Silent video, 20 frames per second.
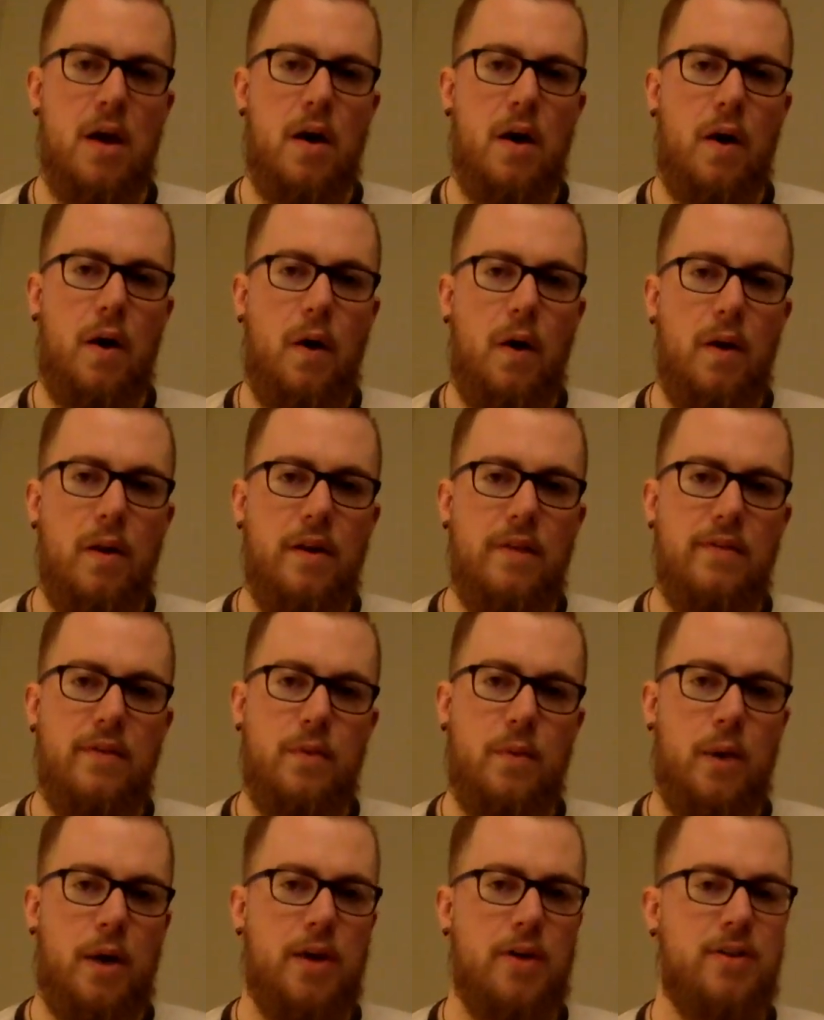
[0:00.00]
All of the
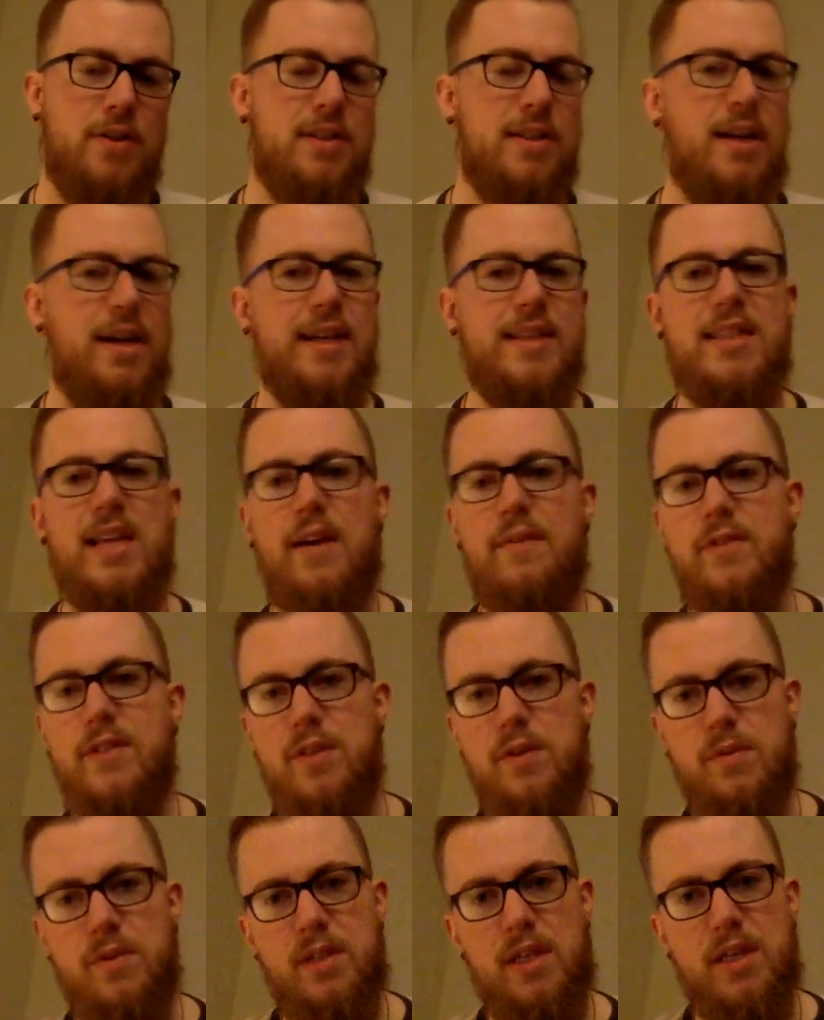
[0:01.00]
water signs have
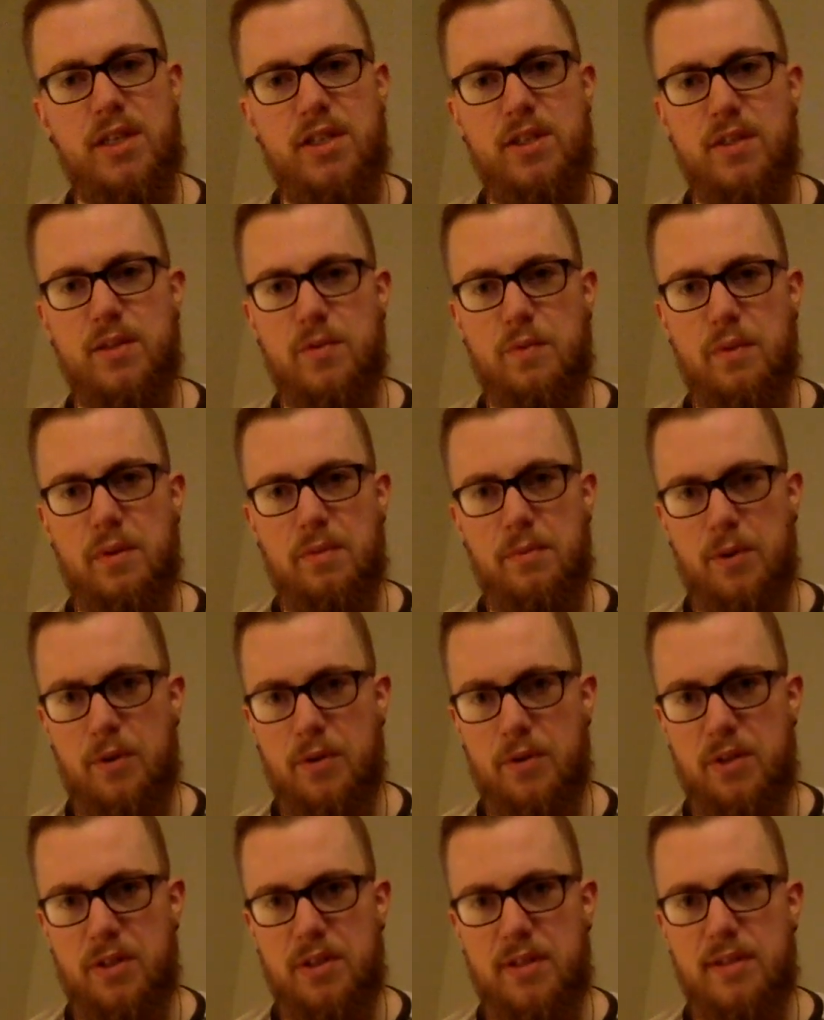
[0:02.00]
associations with
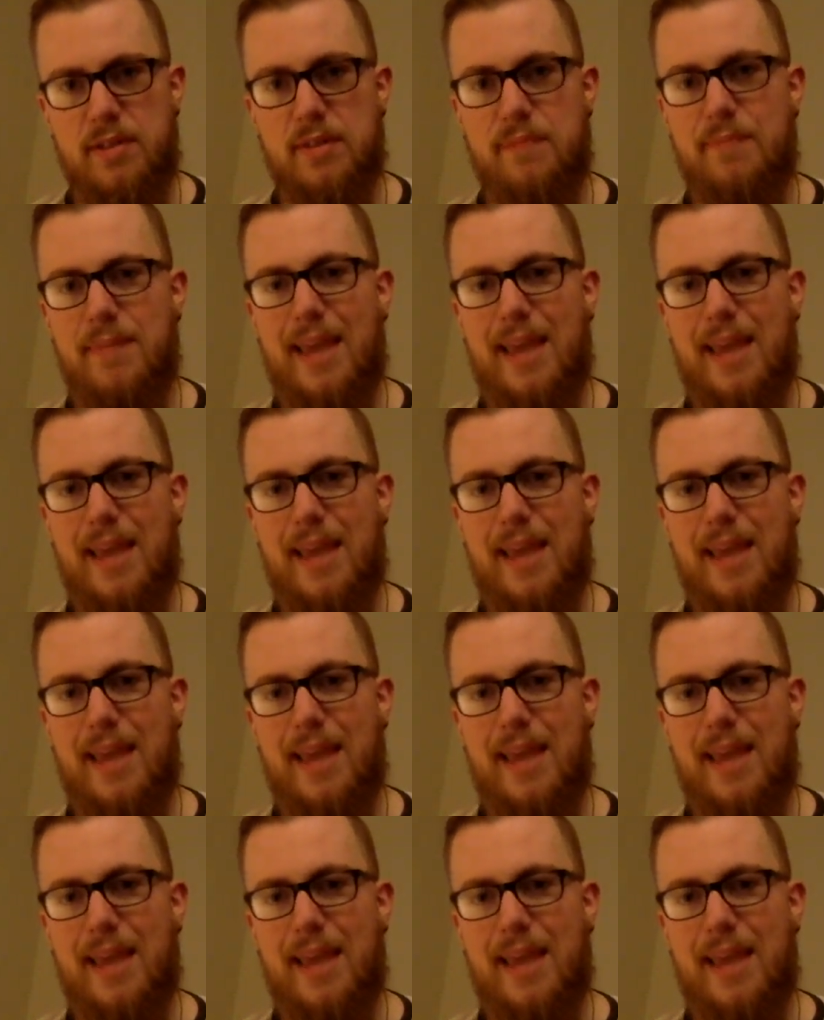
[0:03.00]
emotions.